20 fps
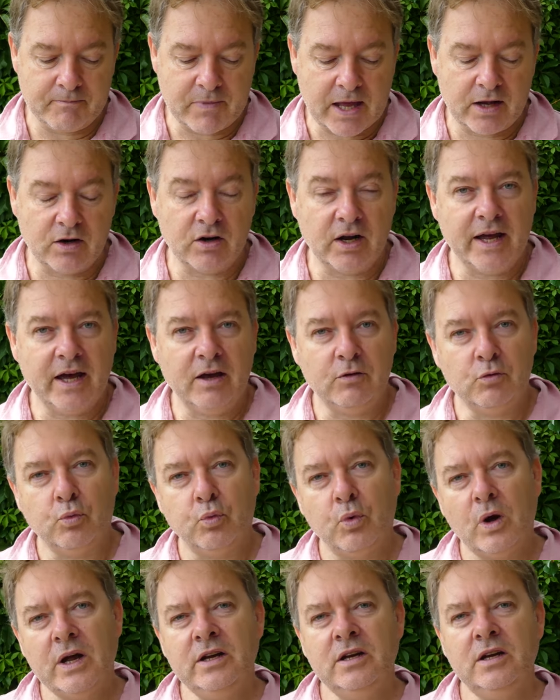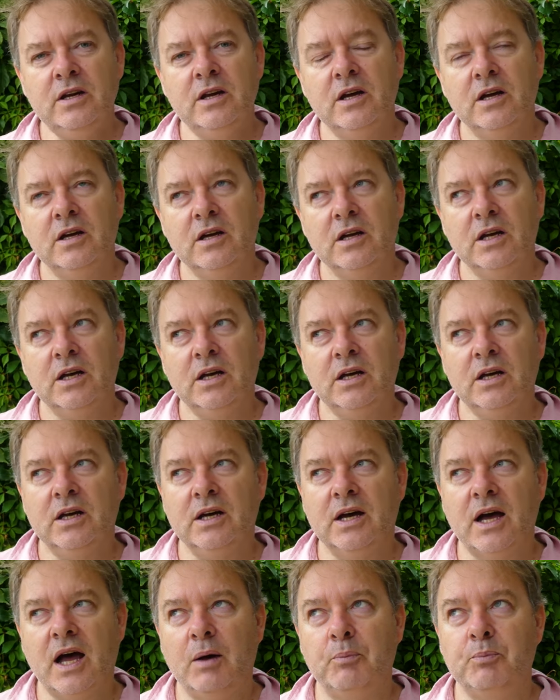And I had one
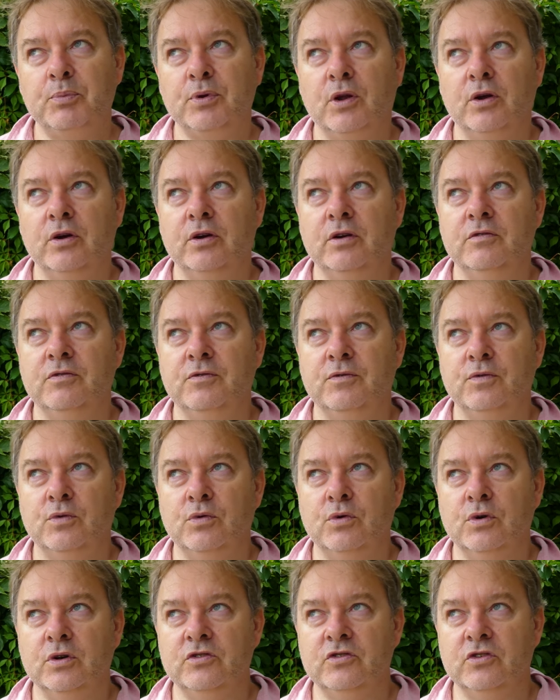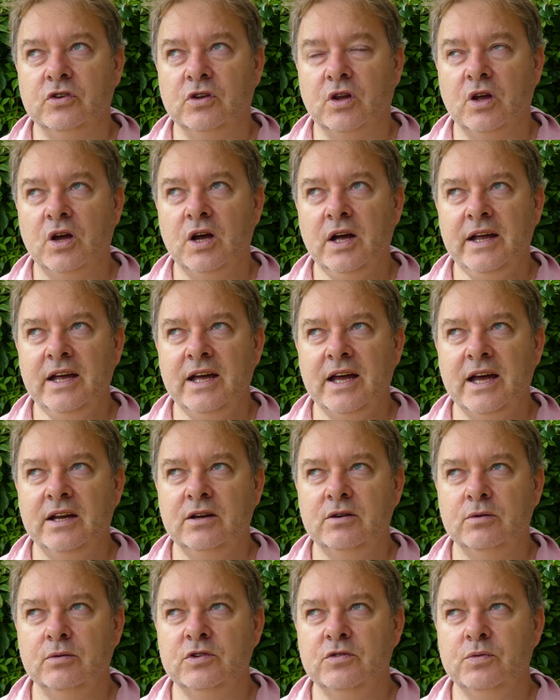upload for July, and
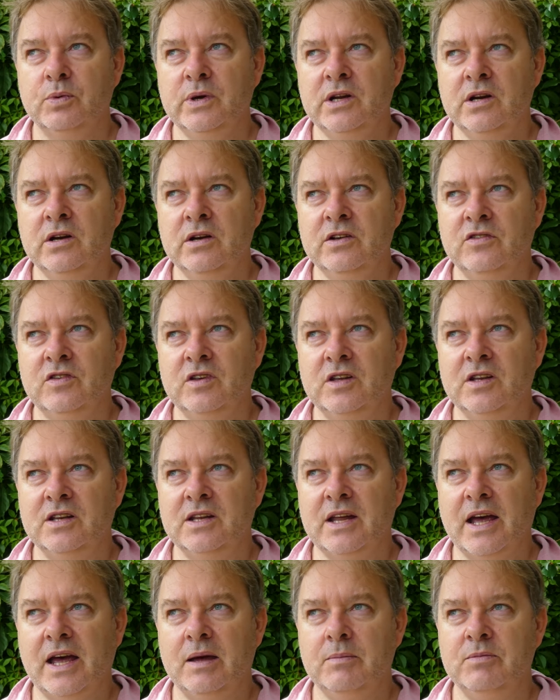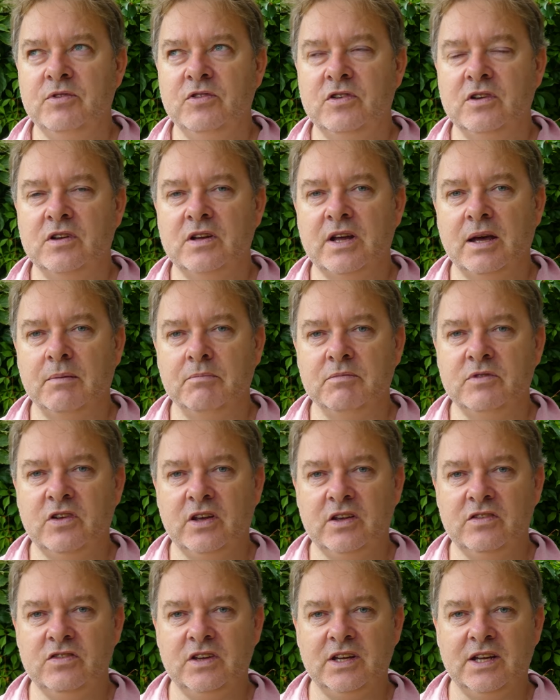it was when I was in Amsterdam
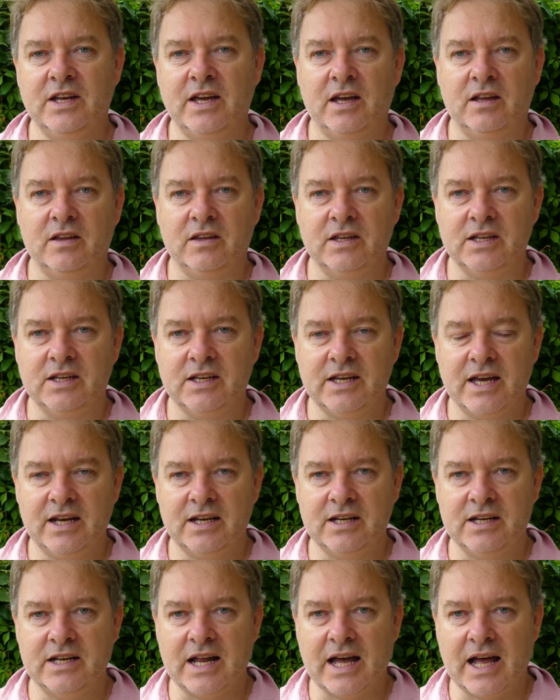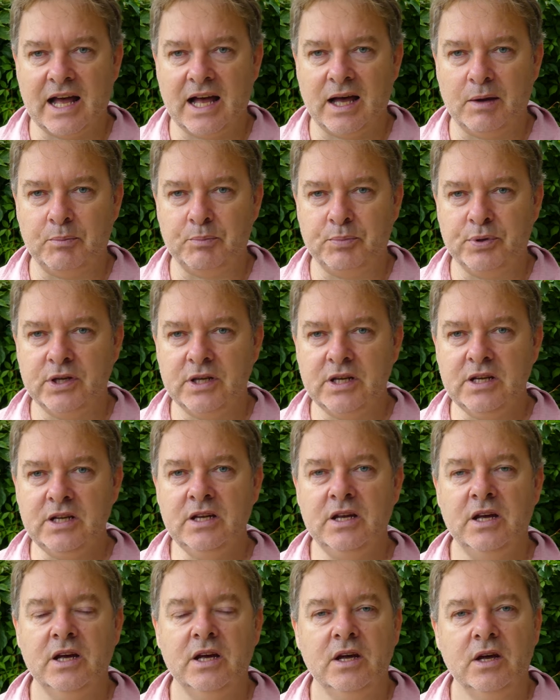testing out the Canon
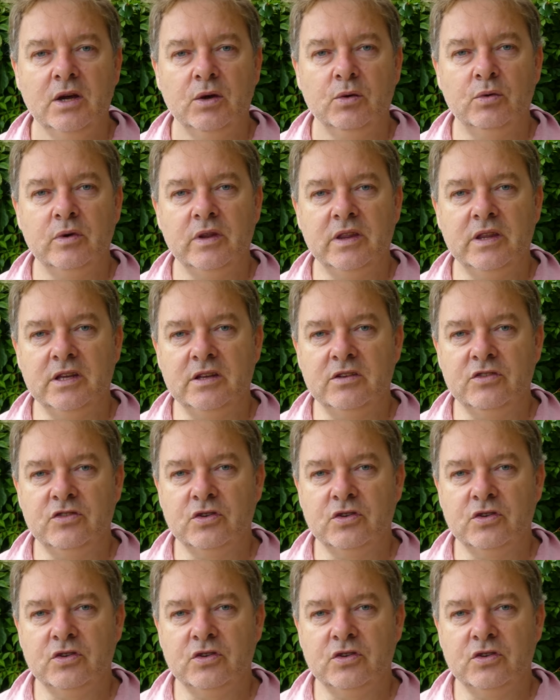RP with the